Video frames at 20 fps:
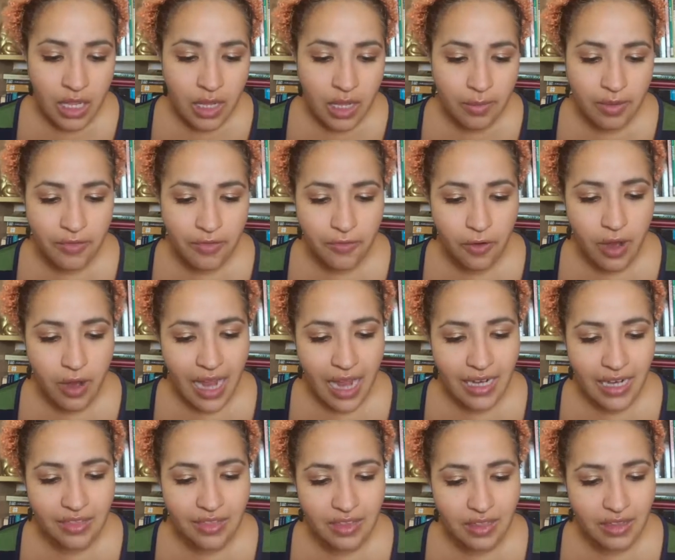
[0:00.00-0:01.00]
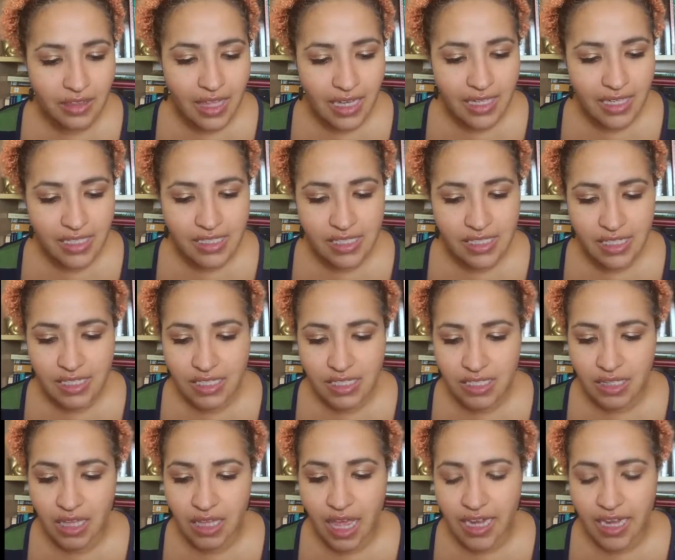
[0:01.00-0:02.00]
before anything that
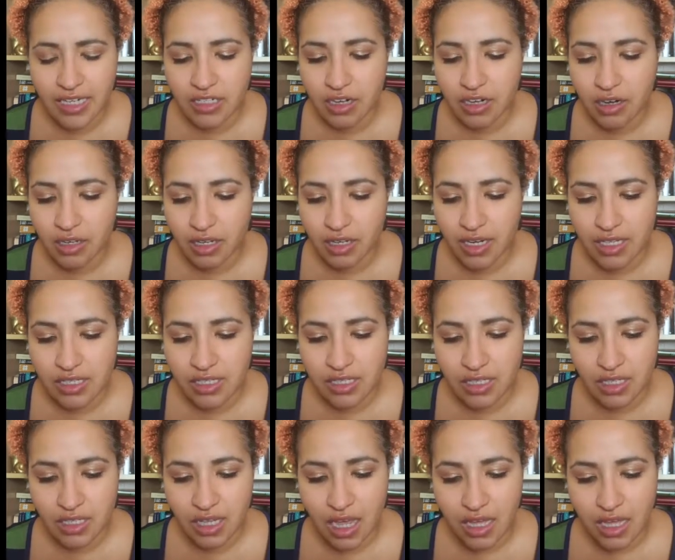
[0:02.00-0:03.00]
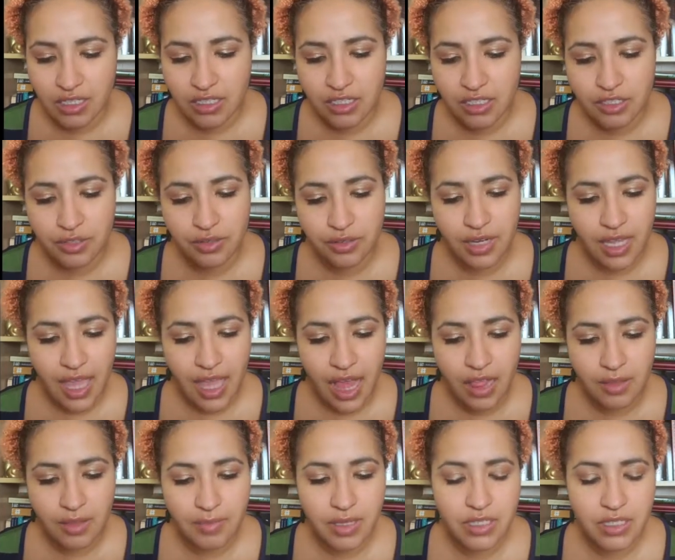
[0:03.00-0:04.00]
exists light, darkness, the constituting
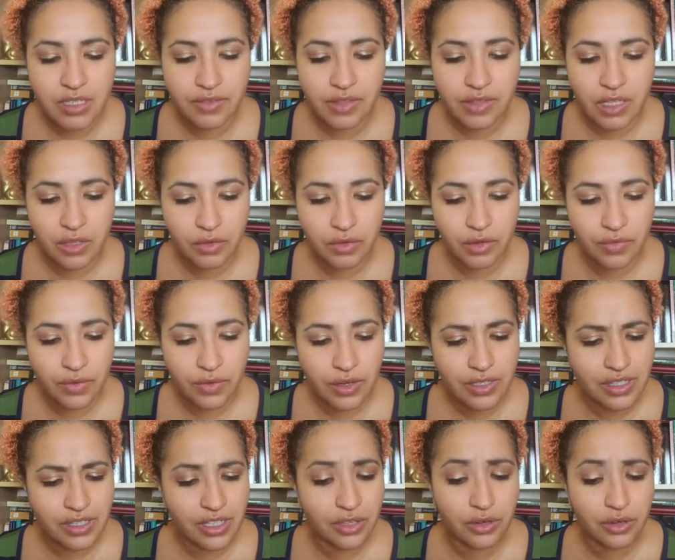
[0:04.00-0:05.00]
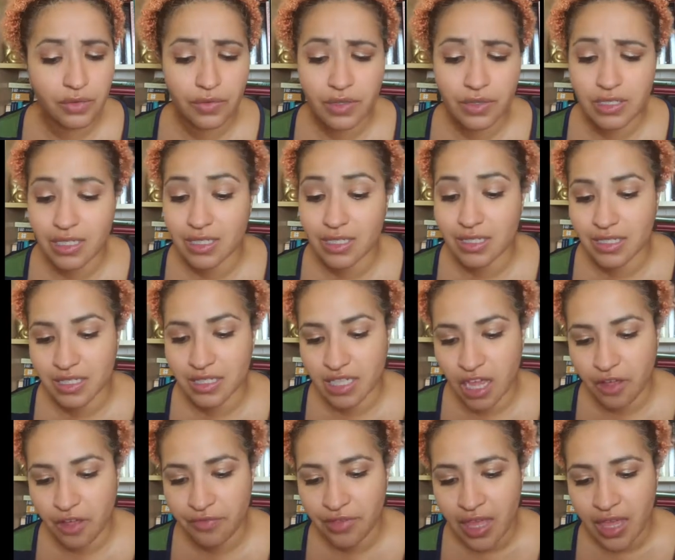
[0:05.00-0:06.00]
elements of the universe, the universe
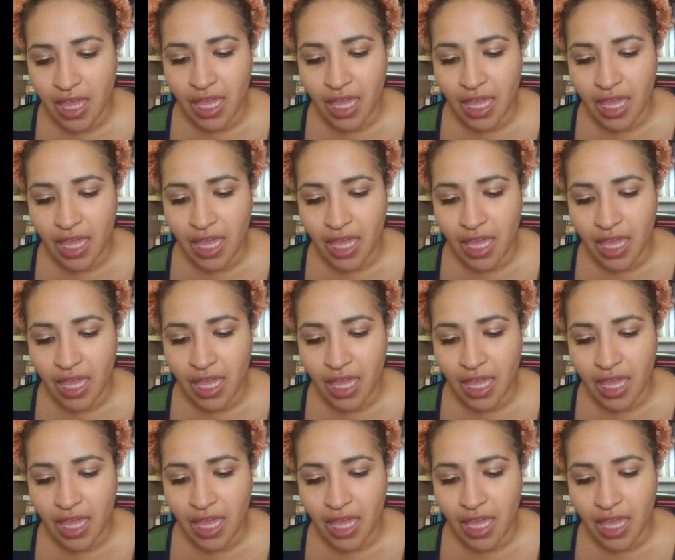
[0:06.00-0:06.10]
itself,